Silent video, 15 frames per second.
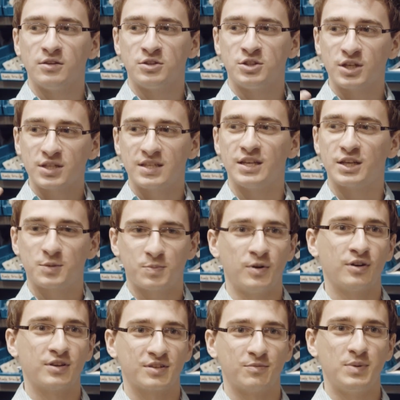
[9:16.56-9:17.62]
just the
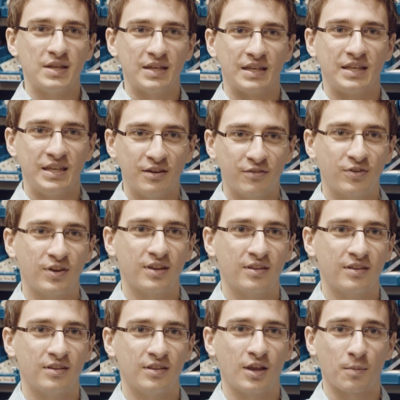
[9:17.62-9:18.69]
experience of being
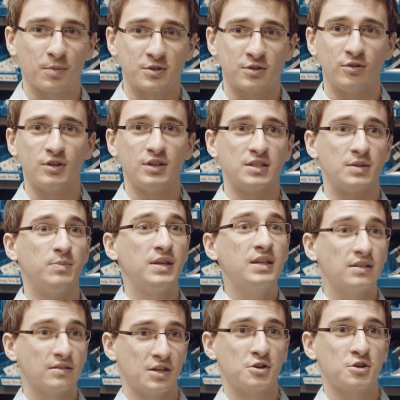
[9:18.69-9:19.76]
given the opportunity to be in
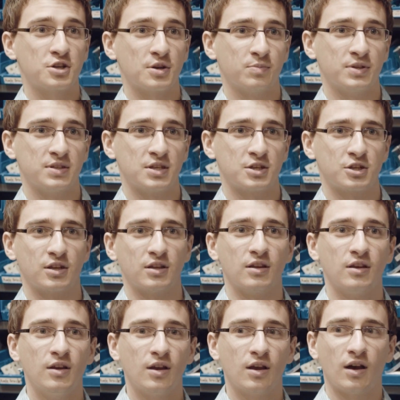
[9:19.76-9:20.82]
a leadership position